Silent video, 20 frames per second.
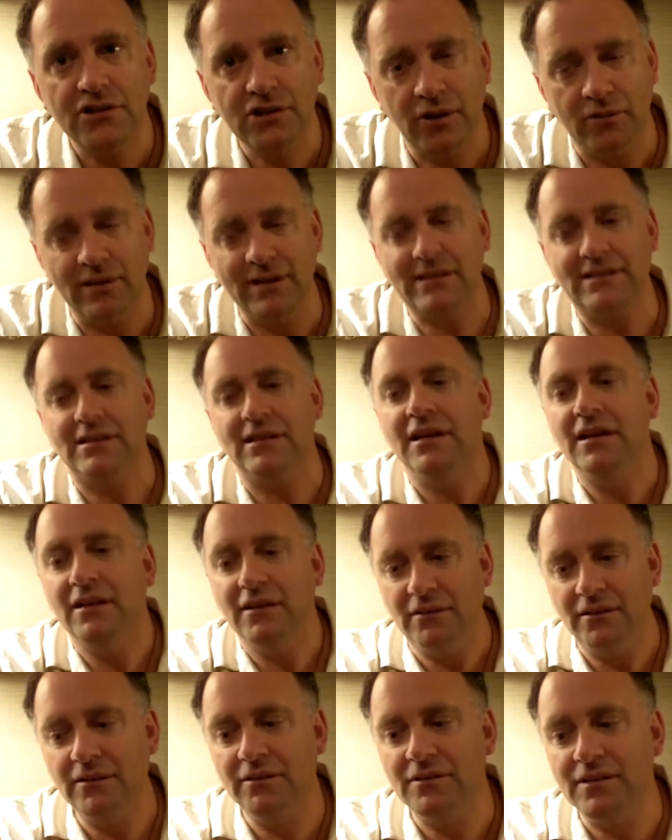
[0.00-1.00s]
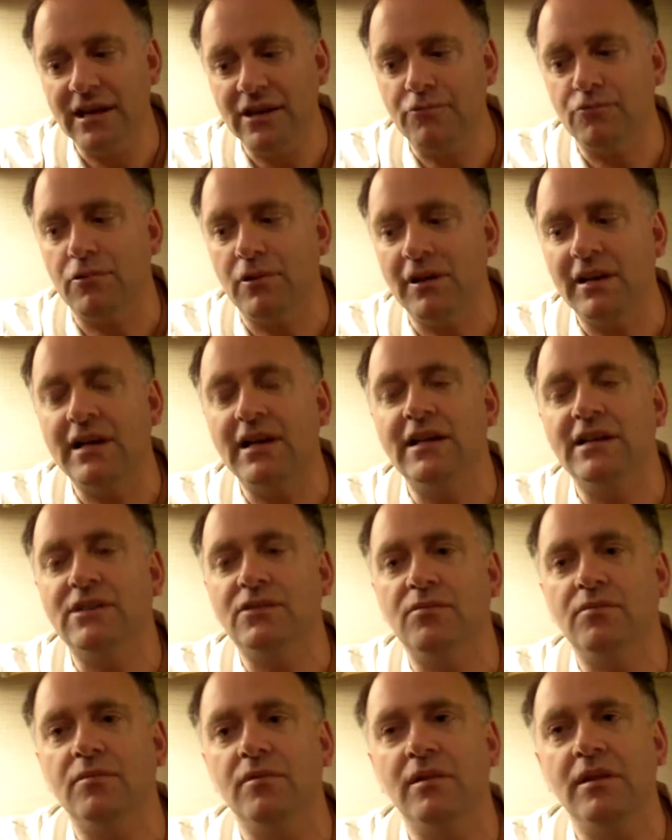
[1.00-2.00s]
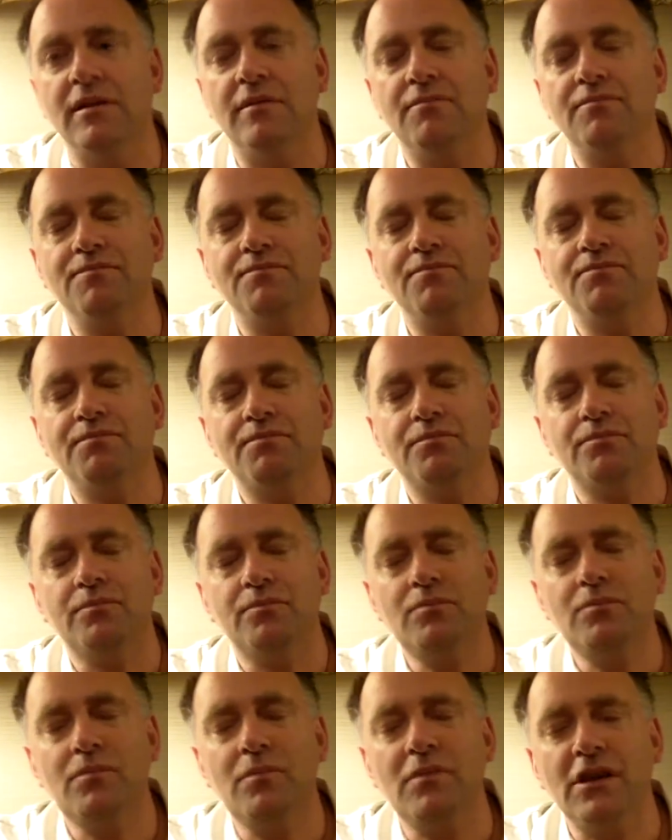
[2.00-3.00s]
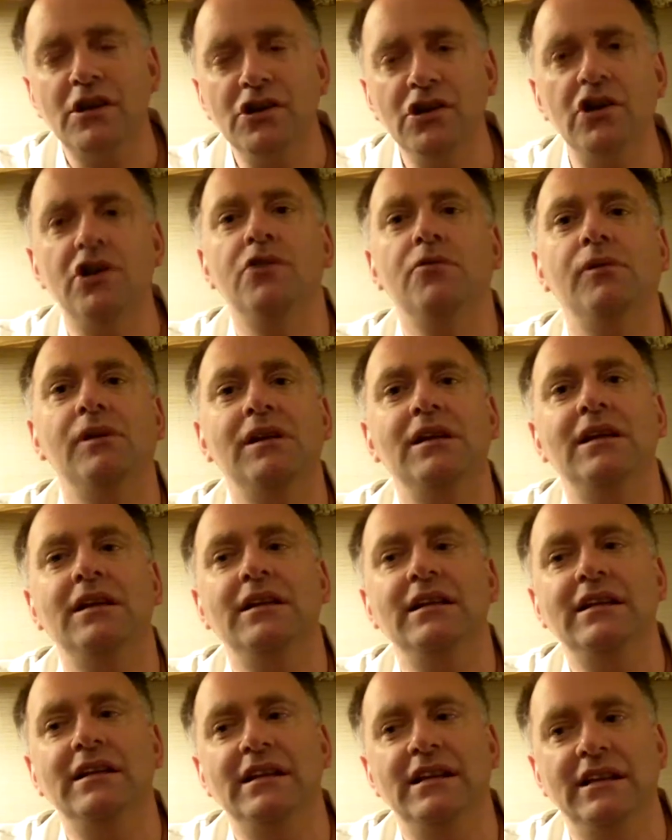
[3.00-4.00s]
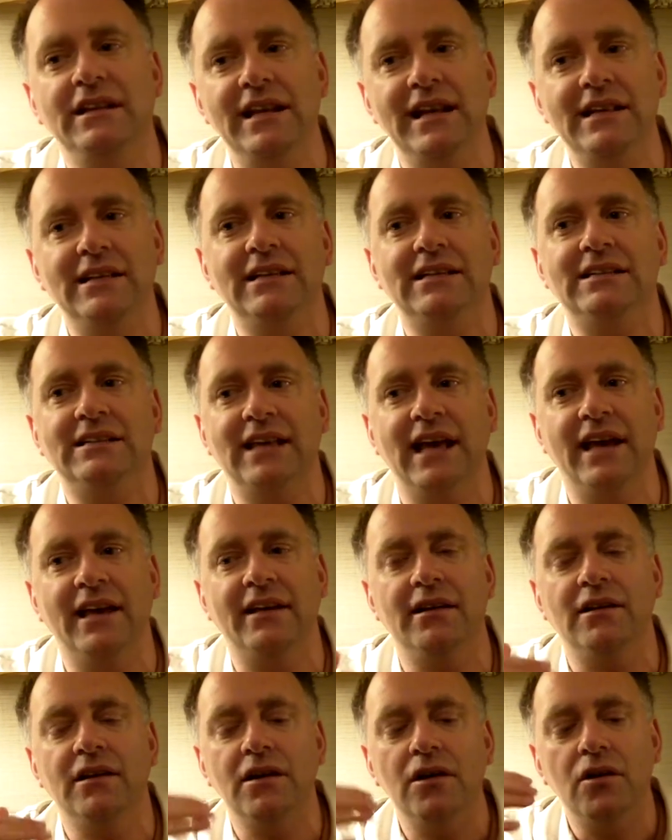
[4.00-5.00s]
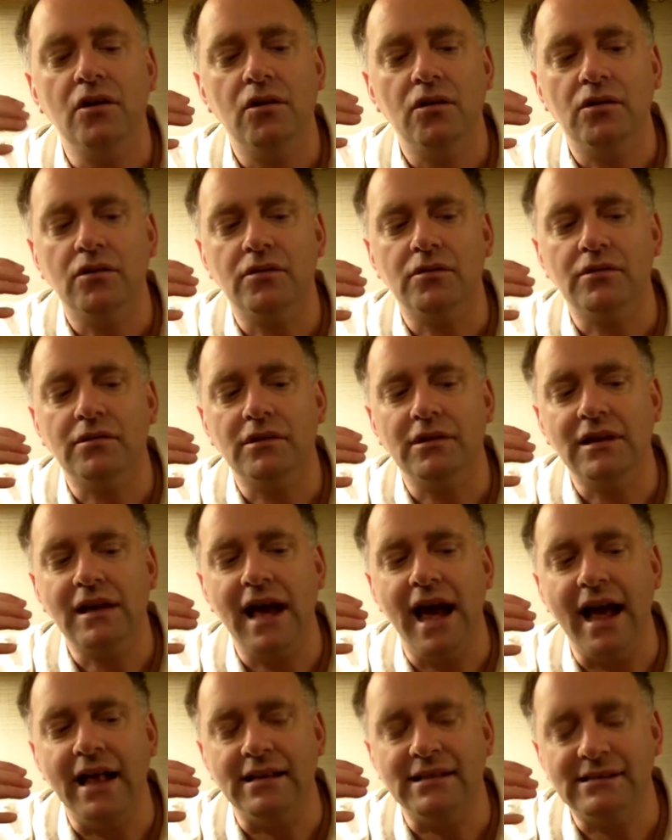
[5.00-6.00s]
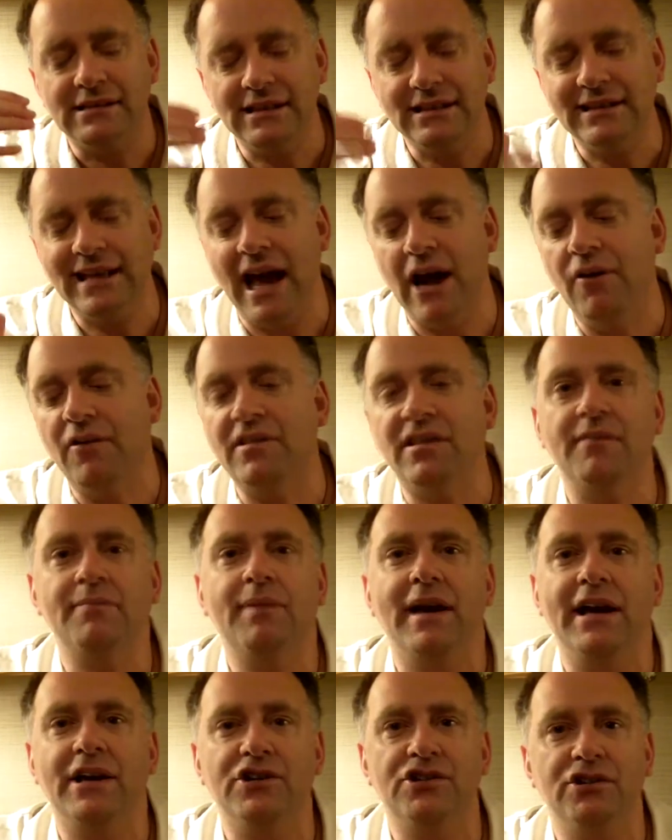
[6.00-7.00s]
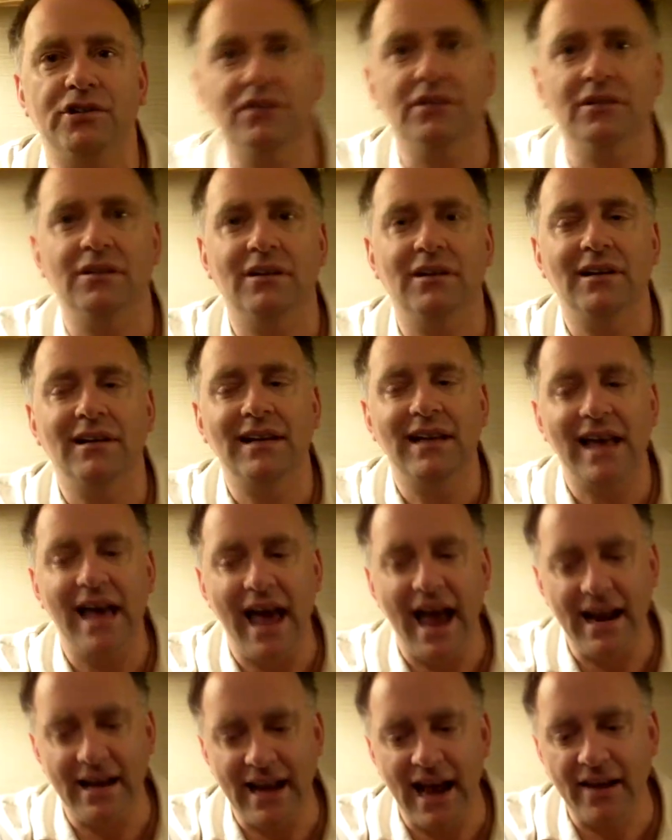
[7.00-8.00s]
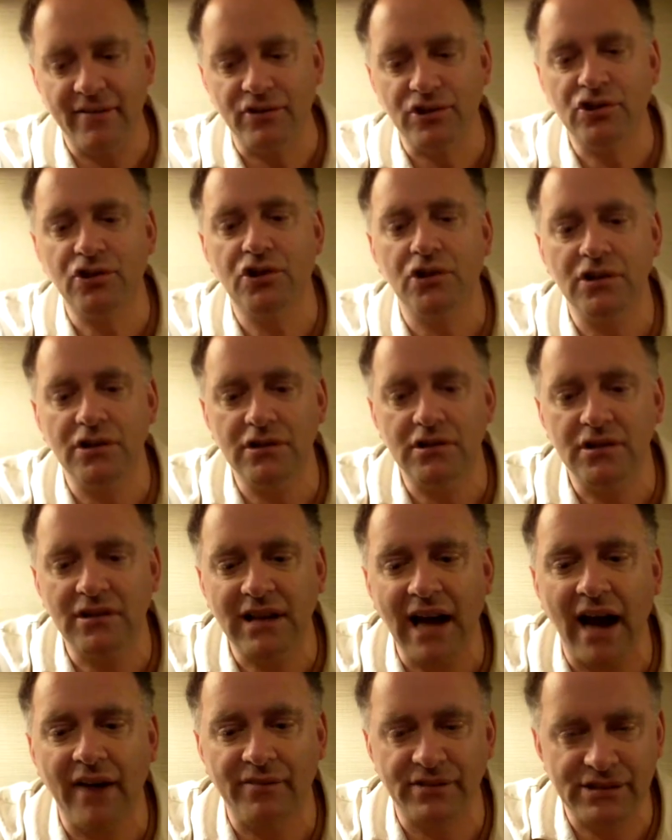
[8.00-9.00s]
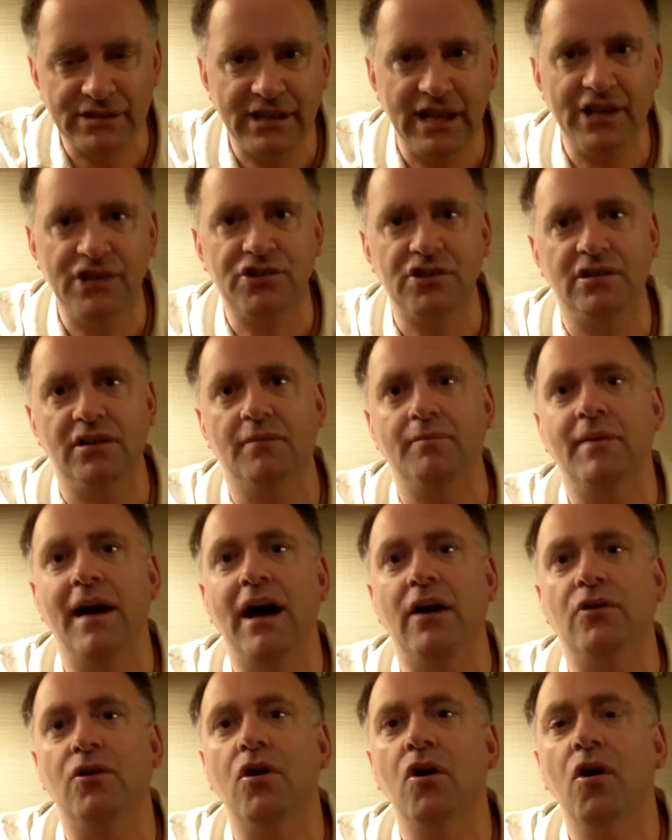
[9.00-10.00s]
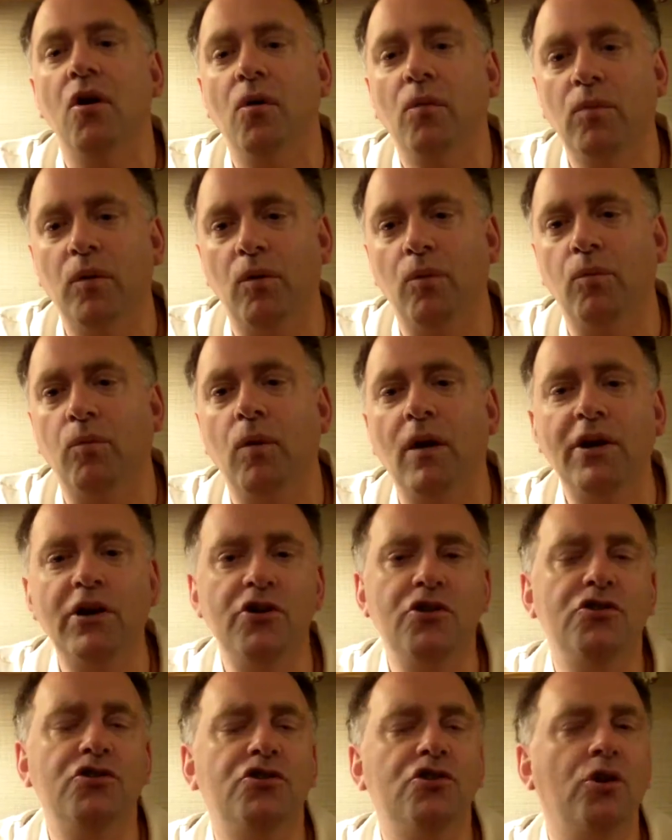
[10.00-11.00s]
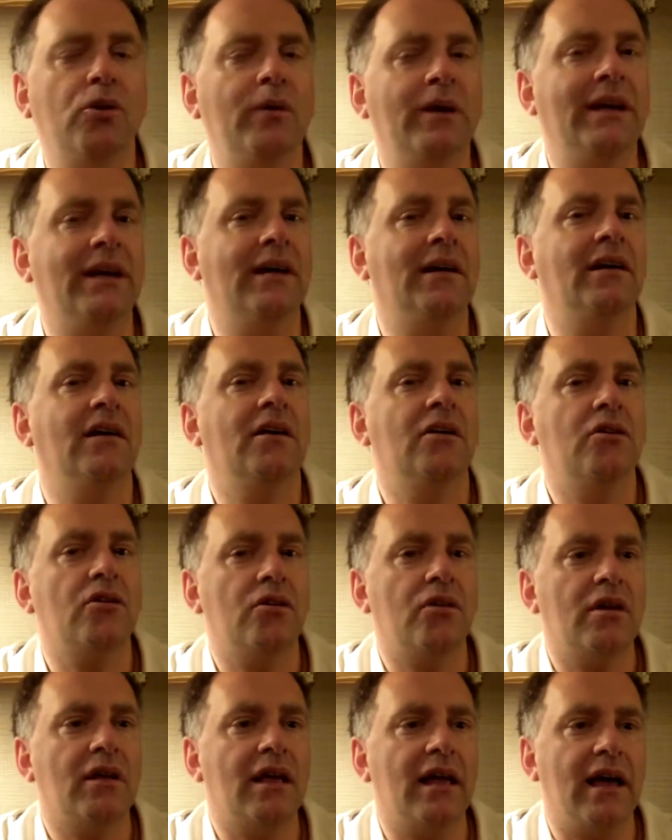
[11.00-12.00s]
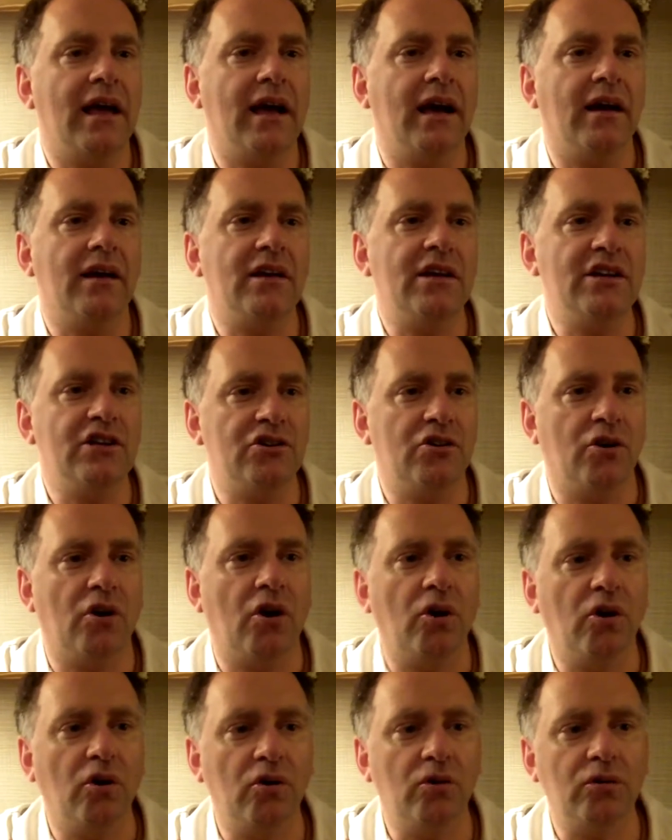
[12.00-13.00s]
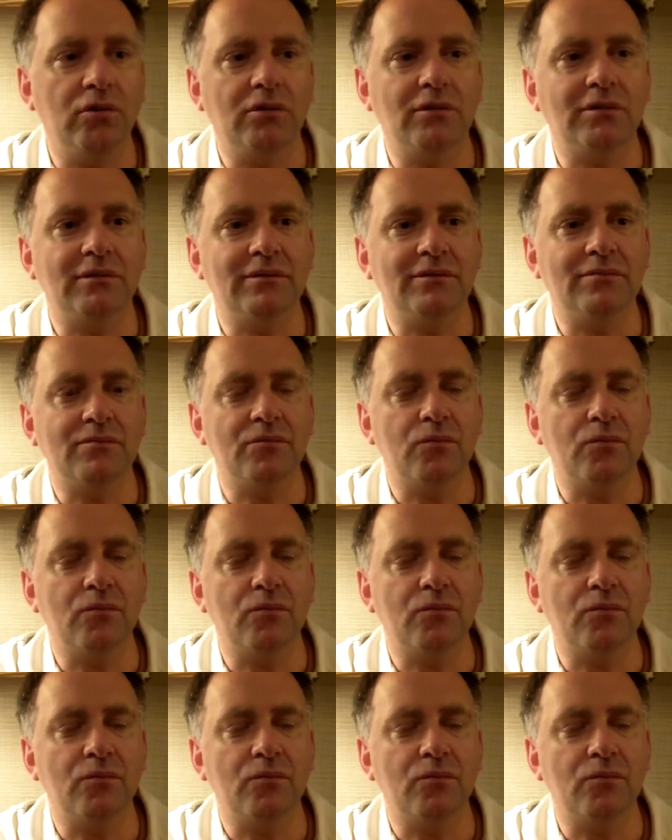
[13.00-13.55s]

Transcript: So it's it really is, you need to say and sit down with the patient and have a good conversation about, well, what are you doing in your whole